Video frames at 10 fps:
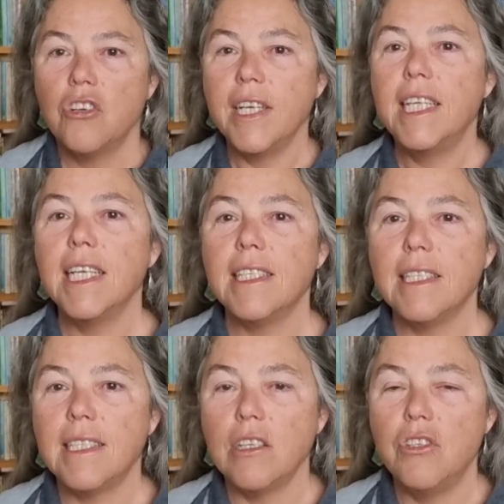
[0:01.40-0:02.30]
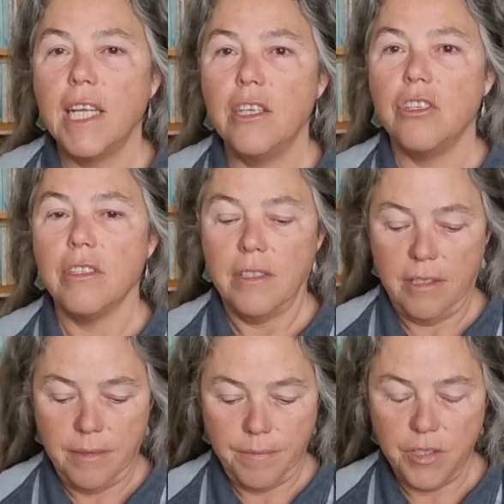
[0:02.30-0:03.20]
Greetings and
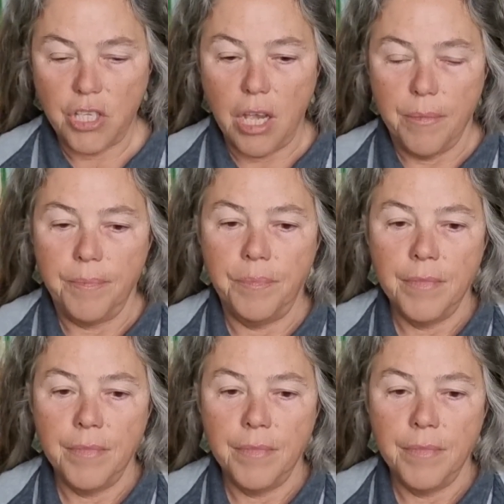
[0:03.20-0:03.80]
salutations. So,